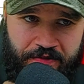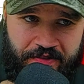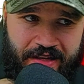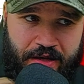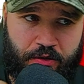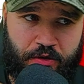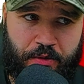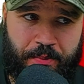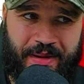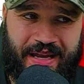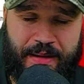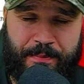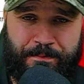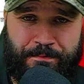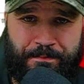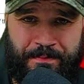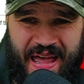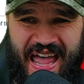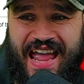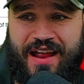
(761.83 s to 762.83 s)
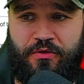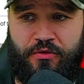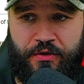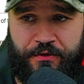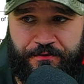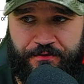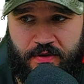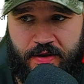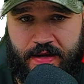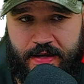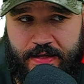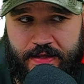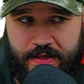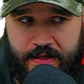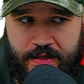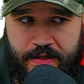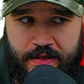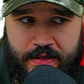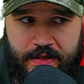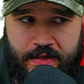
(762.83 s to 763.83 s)
They would have been petrified
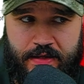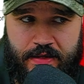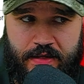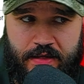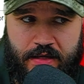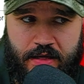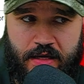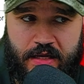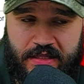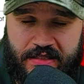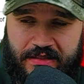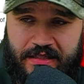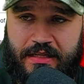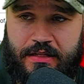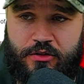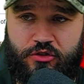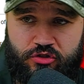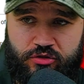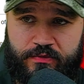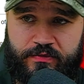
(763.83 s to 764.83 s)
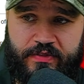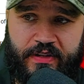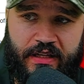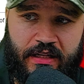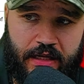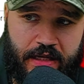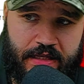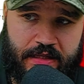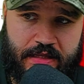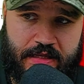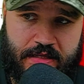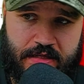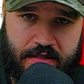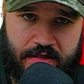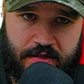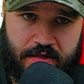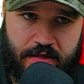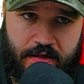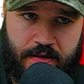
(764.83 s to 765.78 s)
at seeing something like this.